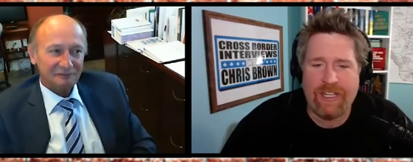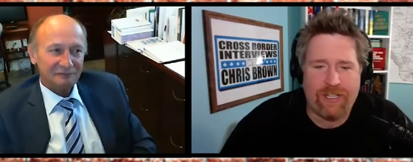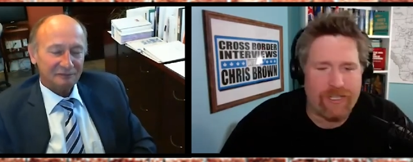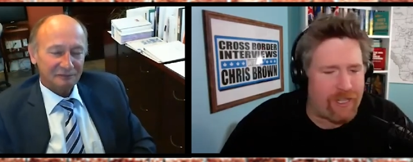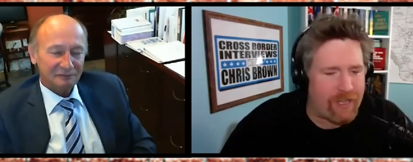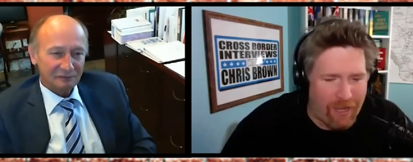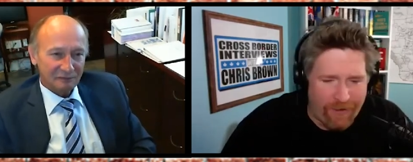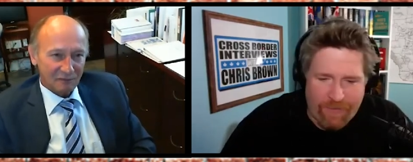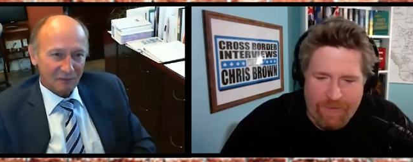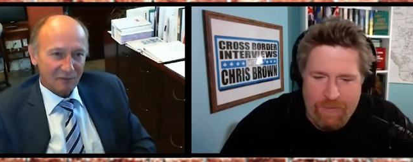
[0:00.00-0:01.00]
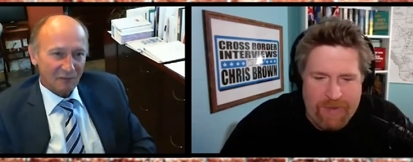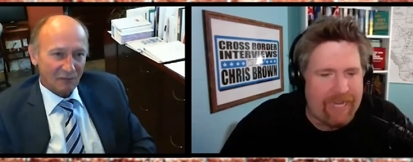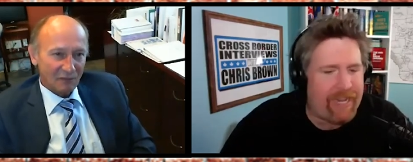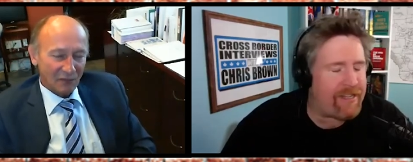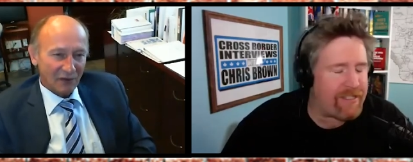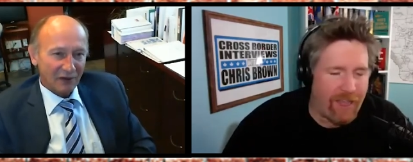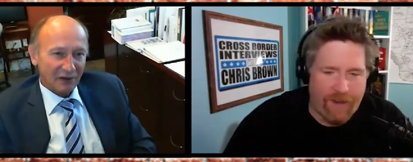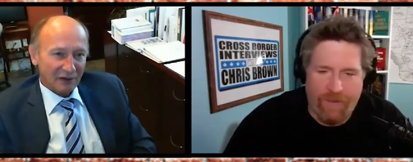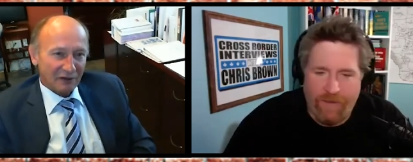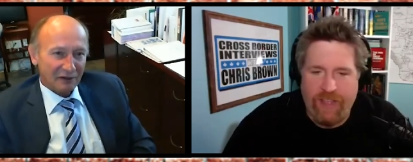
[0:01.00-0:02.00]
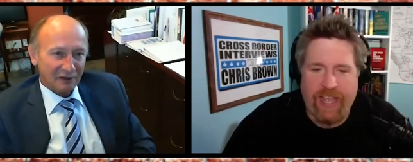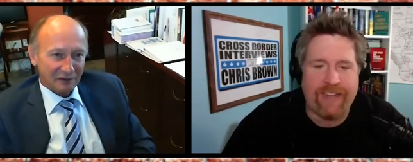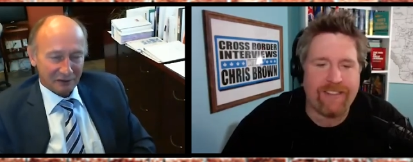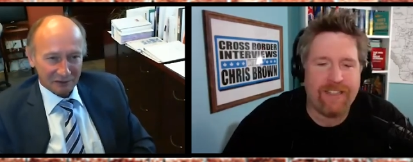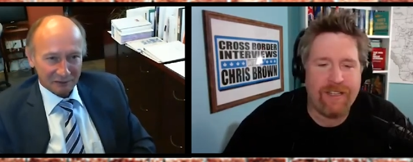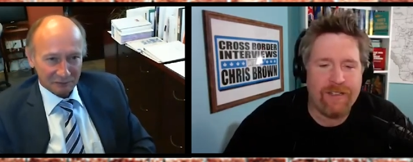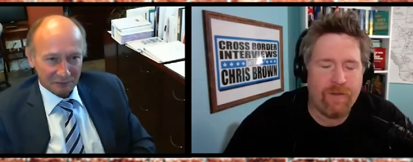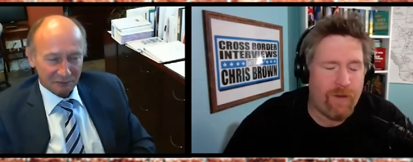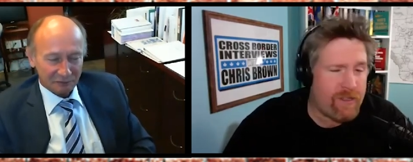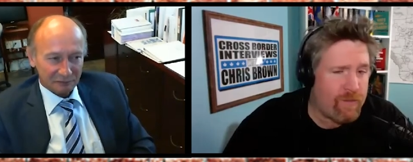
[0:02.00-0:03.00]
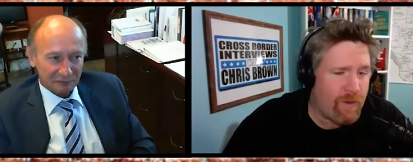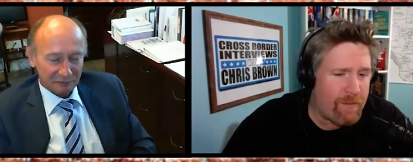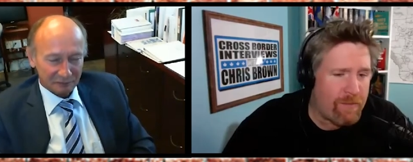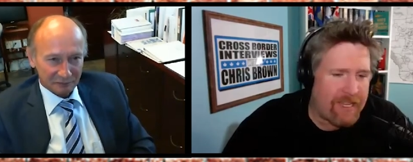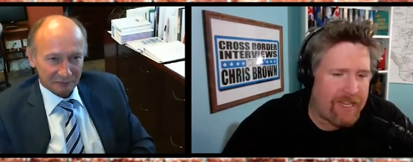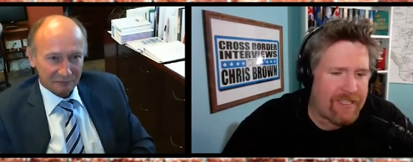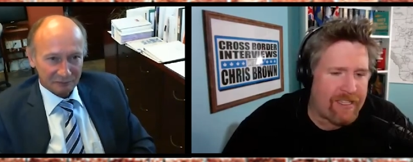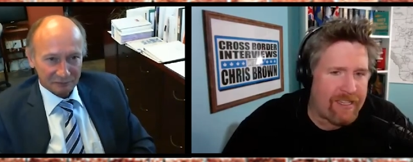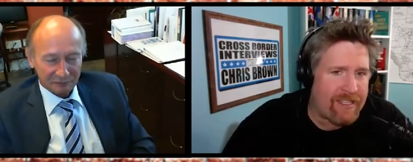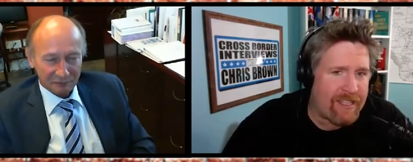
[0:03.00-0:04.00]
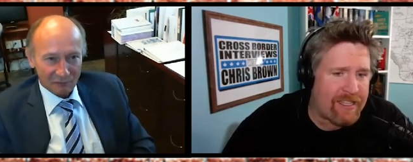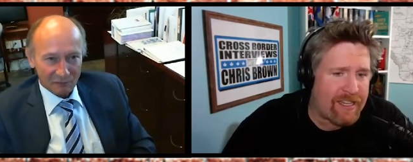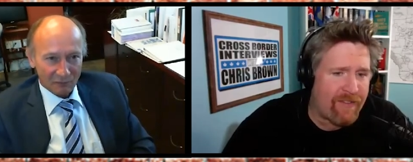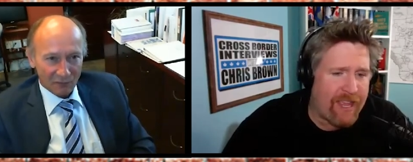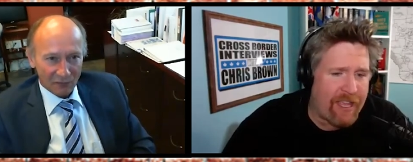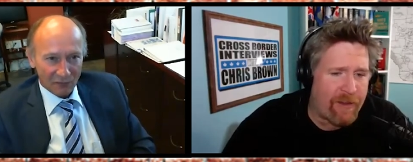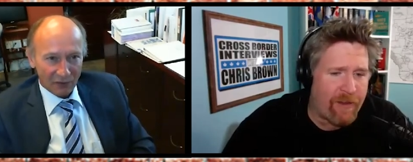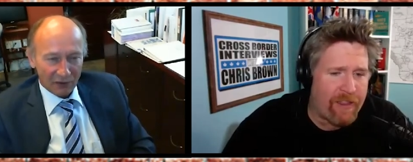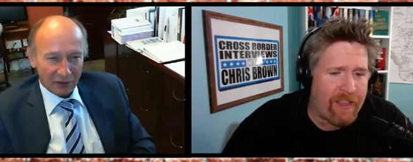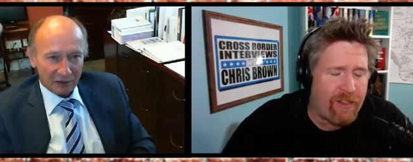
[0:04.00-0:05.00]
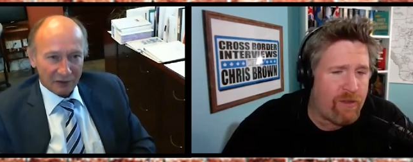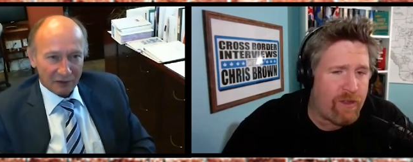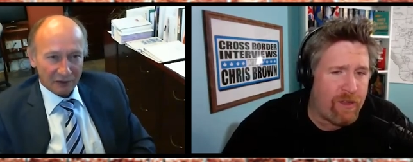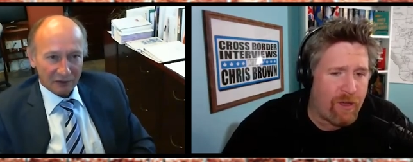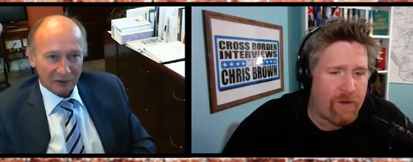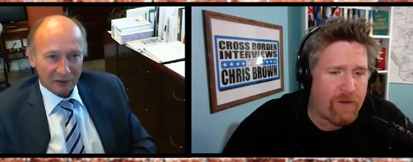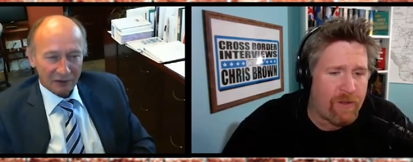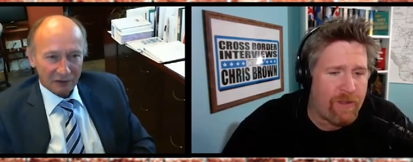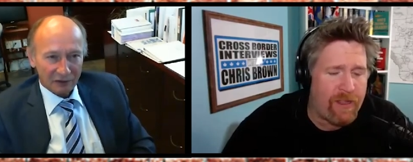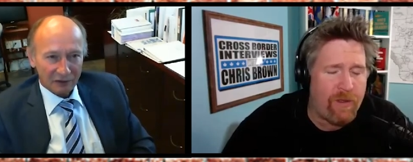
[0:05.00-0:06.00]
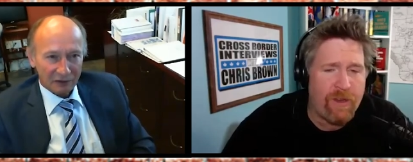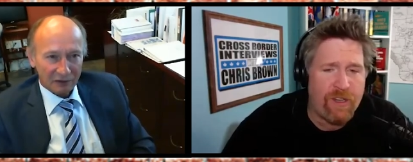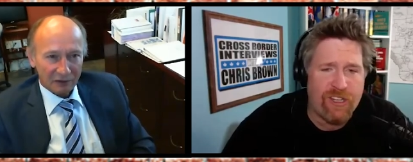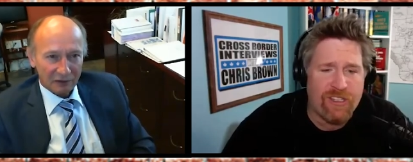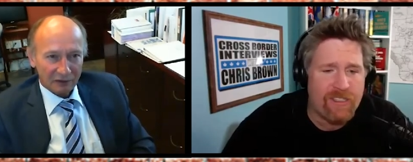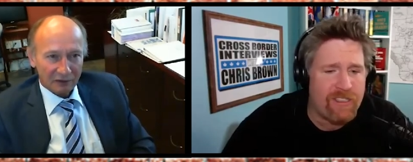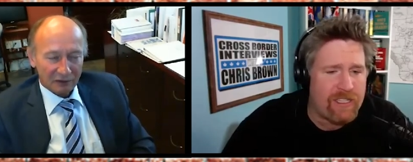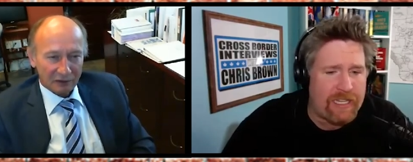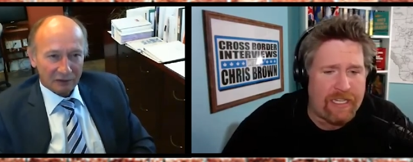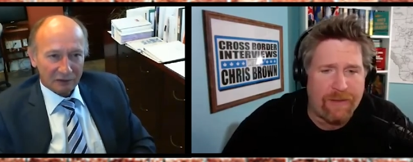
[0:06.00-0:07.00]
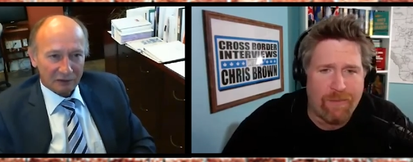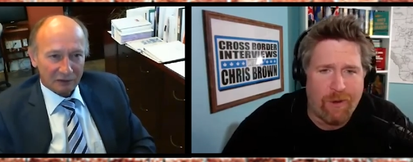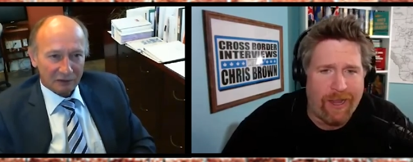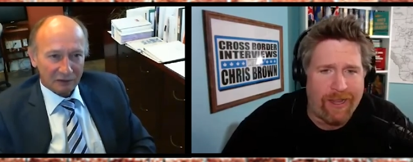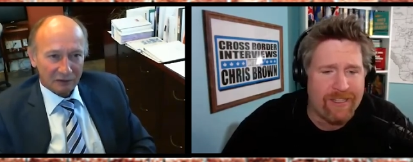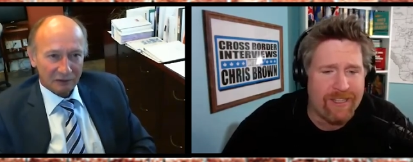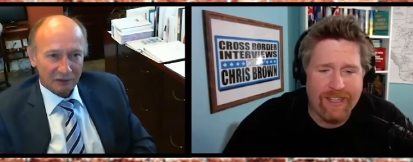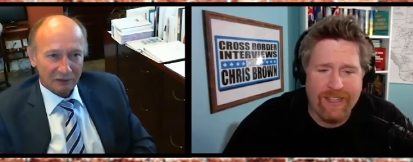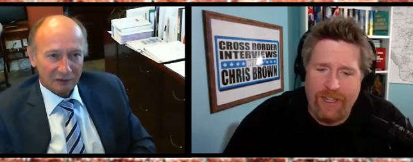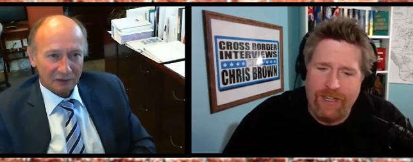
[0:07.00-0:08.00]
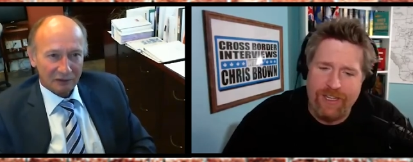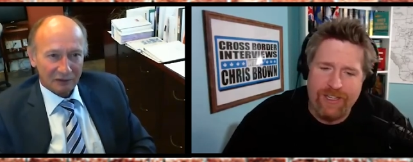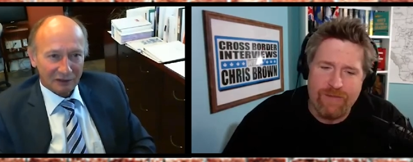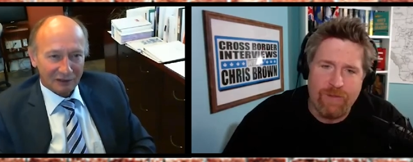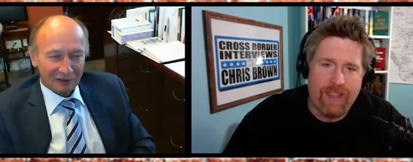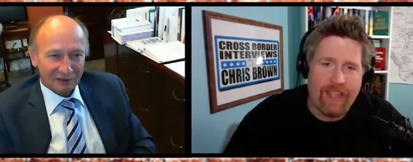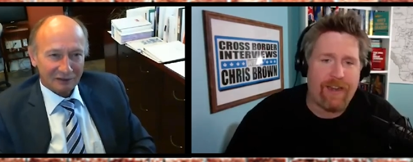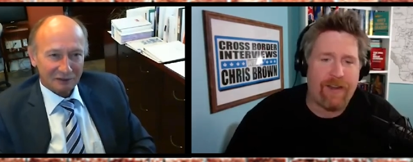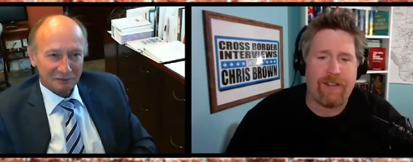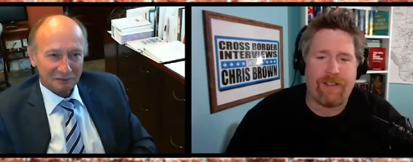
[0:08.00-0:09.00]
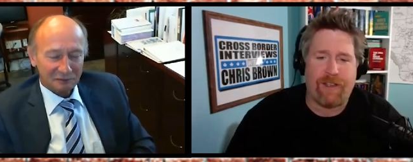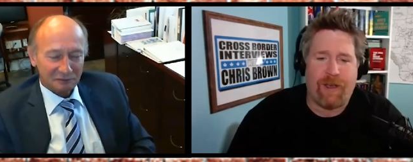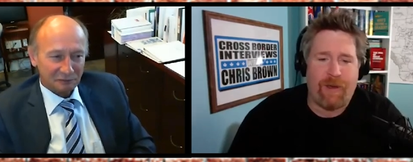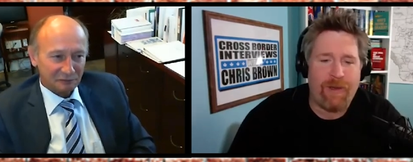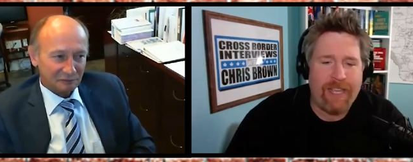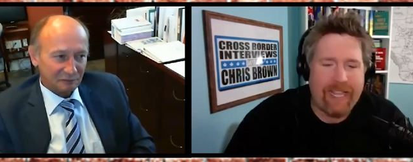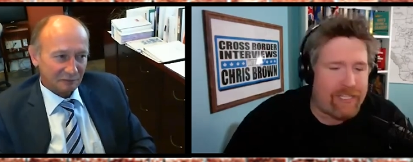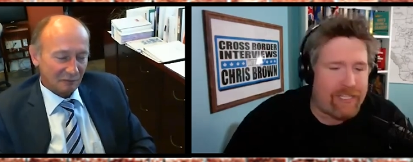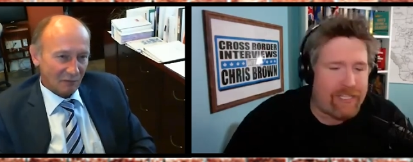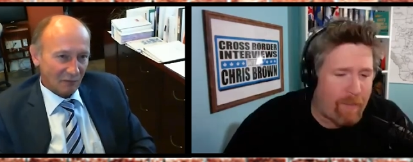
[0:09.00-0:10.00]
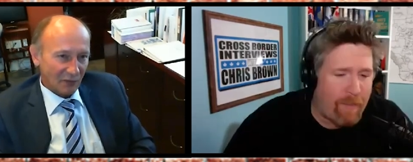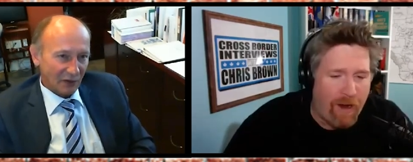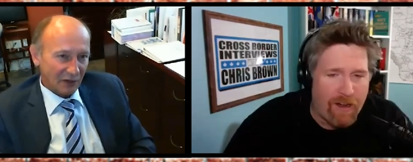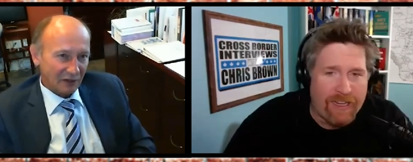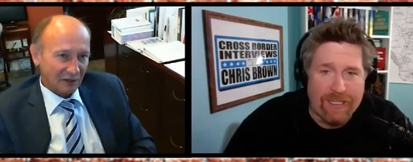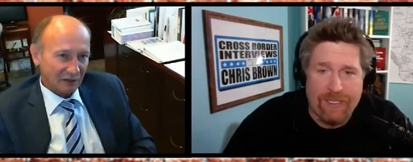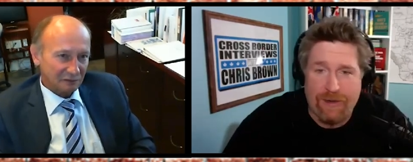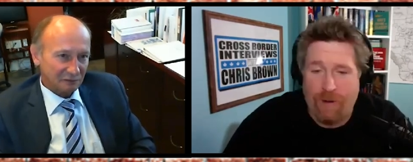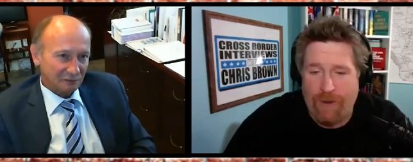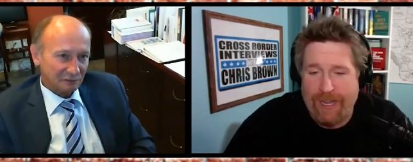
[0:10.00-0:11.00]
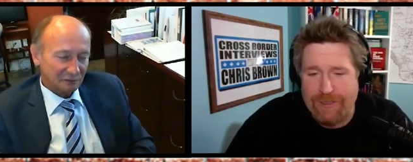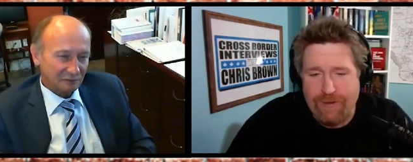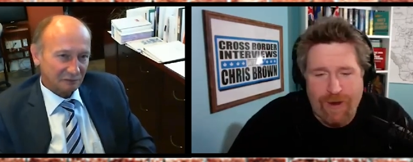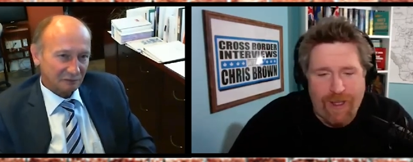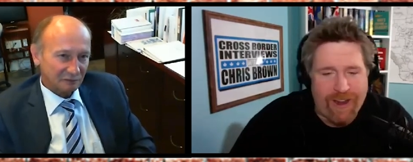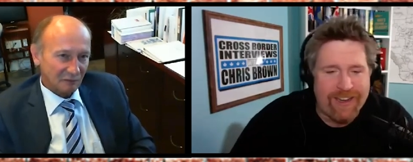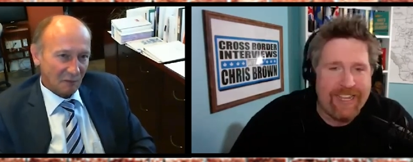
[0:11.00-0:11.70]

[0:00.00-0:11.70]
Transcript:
Speaker 1: just a lot of meetings, a lot of events, what's one place in the city of Calgary that you can go to, that you can just decompress, that you can just let it all go? Is there a park? Is there a restaurant?